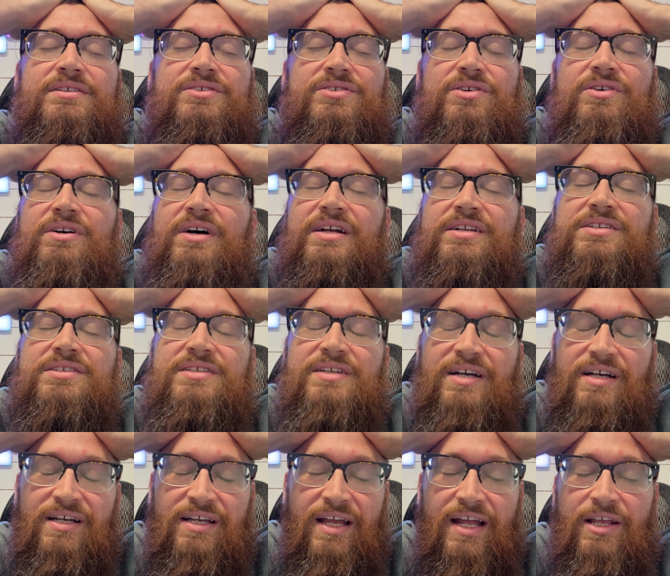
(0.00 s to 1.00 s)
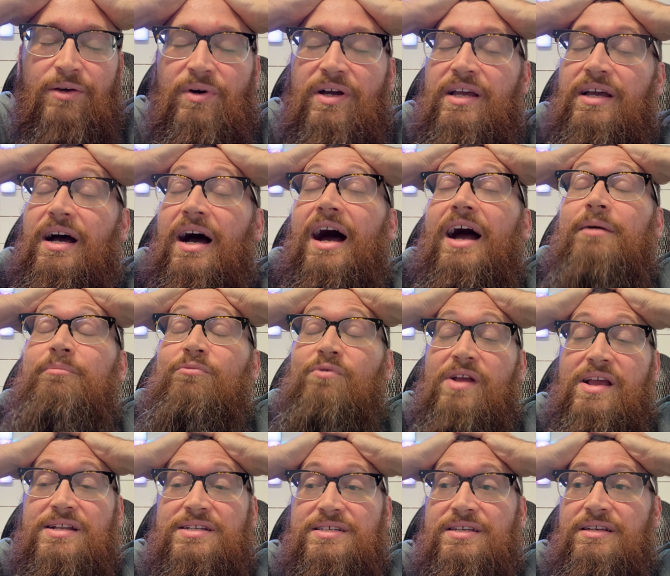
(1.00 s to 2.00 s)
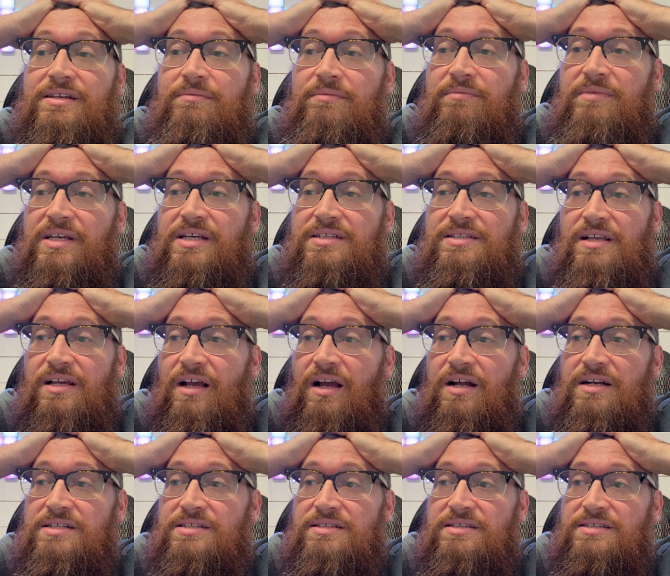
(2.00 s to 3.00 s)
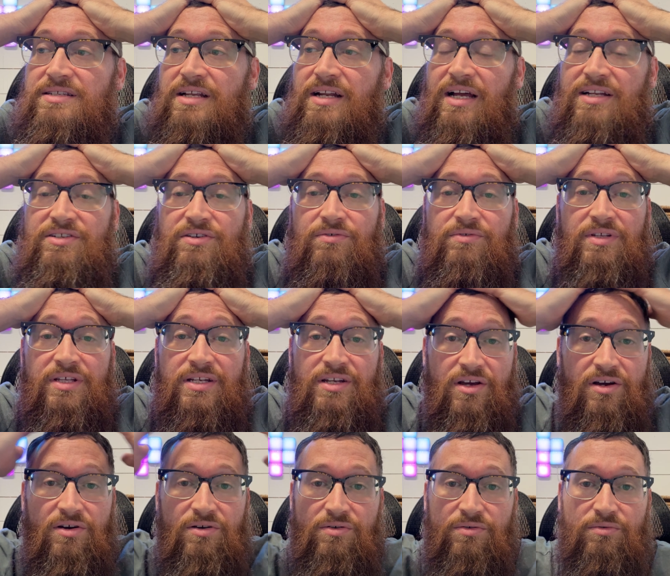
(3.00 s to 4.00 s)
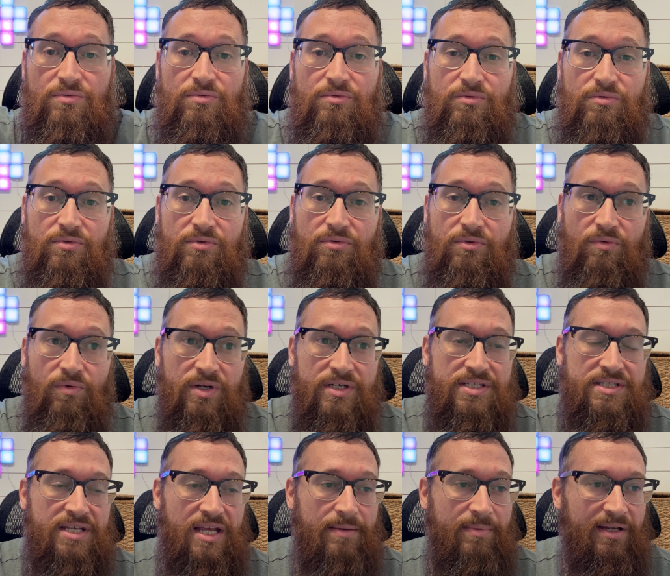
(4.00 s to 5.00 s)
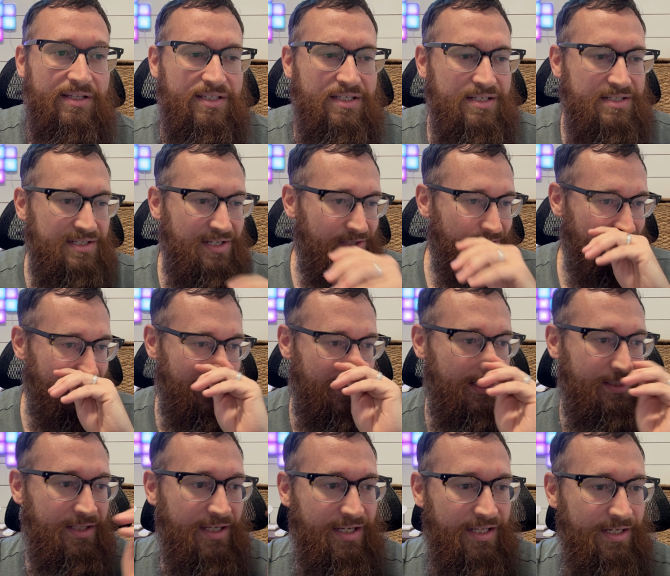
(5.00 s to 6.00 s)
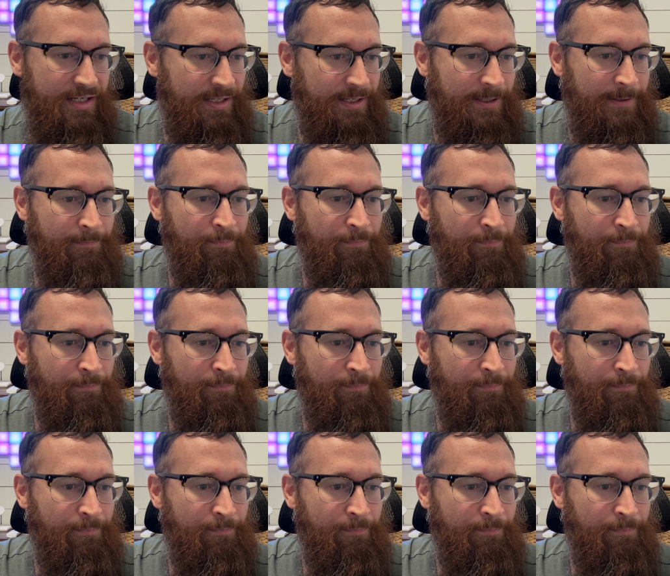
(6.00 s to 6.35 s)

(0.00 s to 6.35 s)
so anyway, I'm ranting because, like I honestly said, I don't really know what to say about this other than that